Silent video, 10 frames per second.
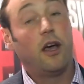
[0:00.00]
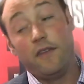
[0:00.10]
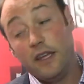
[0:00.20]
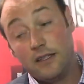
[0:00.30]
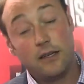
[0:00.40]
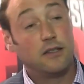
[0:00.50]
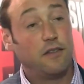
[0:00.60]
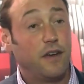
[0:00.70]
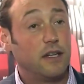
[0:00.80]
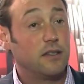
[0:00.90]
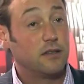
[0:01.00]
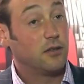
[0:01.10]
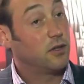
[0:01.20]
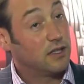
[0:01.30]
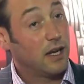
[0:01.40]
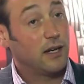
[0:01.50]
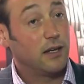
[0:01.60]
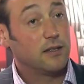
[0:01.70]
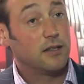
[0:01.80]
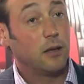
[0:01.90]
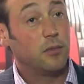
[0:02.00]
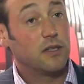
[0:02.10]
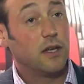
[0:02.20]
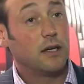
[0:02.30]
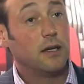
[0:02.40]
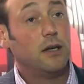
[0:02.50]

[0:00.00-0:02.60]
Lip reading: and these interfaces are exactly the same as that.